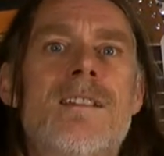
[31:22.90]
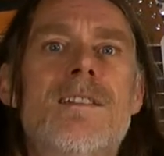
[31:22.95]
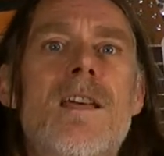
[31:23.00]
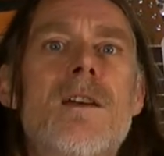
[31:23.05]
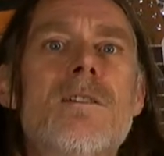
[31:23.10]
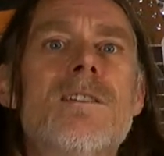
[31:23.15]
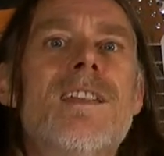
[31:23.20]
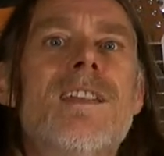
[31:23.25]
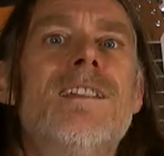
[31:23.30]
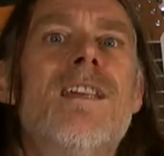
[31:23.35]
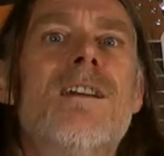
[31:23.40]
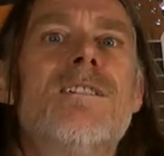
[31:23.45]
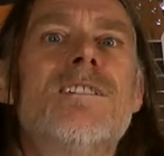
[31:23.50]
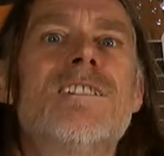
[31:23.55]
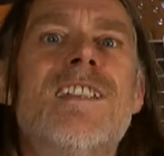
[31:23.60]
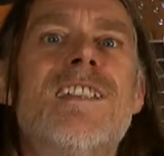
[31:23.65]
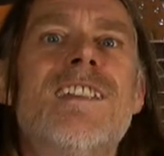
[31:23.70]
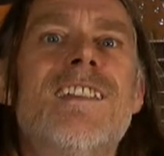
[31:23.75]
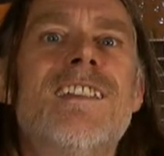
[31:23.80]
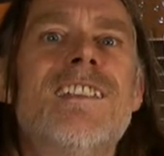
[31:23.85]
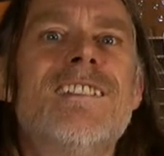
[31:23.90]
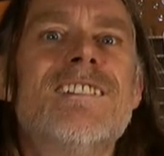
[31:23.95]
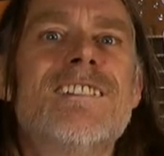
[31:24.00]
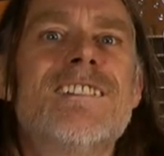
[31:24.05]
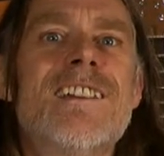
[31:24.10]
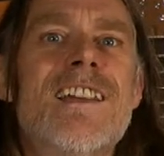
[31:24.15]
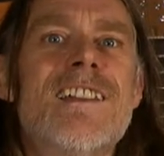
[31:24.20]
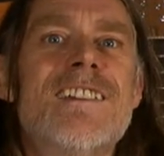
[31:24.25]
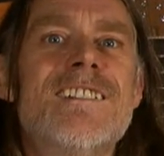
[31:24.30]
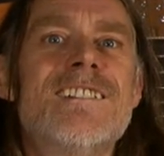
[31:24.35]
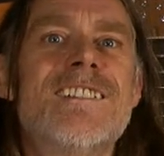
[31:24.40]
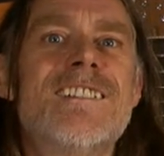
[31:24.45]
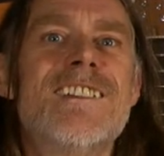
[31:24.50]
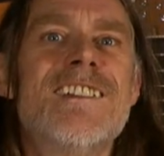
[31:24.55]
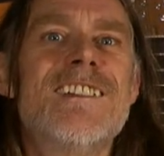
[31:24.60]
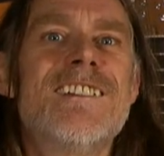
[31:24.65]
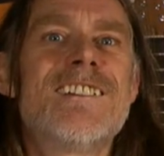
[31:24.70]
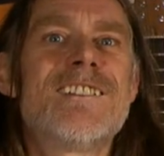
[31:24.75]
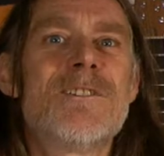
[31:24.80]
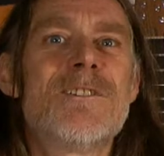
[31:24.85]
no stinking
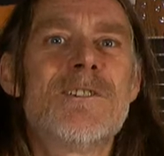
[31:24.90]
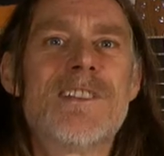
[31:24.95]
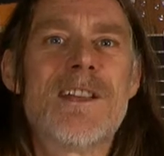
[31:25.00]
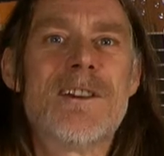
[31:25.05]
CNC. Sorry,